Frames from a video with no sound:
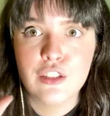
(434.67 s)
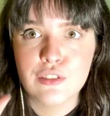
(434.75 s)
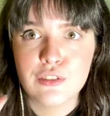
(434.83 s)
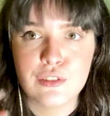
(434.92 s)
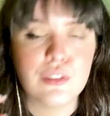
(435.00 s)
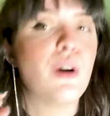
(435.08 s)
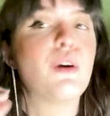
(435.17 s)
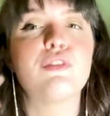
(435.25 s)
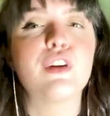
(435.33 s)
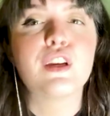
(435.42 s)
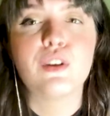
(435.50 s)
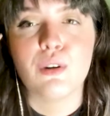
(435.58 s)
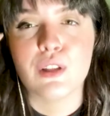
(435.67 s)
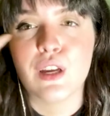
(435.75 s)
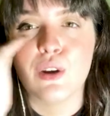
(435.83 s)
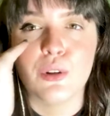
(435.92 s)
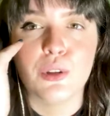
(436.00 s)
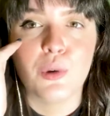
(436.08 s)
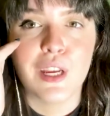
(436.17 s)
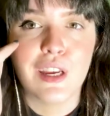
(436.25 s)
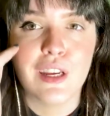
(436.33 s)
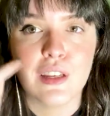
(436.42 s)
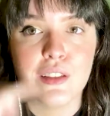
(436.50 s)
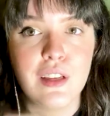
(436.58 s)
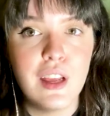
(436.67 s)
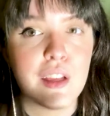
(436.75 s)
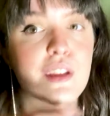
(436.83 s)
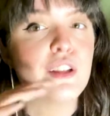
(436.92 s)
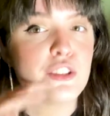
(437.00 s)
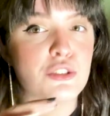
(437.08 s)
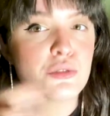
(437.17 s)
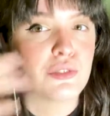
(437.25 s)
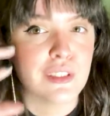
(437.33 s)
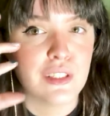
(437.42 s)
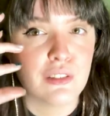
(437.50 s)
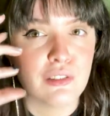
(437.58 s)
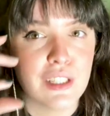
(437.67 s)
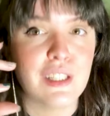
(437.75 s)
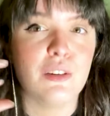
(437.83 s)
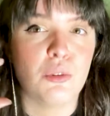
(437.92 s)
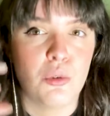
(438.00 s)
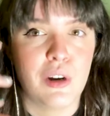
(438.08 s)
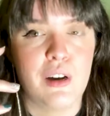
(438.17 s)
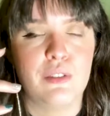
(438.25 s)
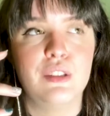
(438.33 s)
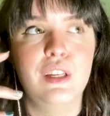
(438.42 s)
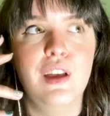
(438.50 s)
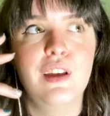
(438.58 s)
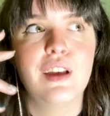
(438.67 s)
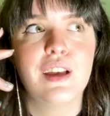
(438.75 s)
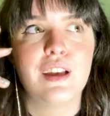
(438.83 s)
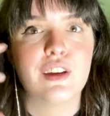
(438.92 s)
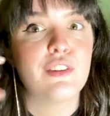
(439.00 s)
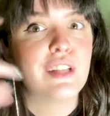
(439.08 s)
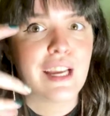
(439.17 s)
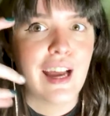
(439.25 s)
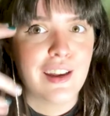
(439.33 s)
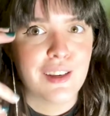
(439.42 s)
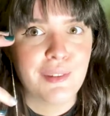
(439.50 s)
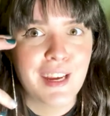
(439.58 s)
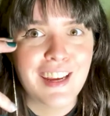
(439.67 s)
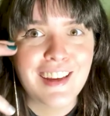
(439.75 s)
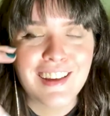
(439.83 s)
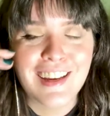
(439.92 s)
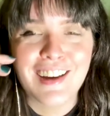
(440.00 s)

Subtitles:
So if I go like all the way in, it looks really, really round. I don't like anime,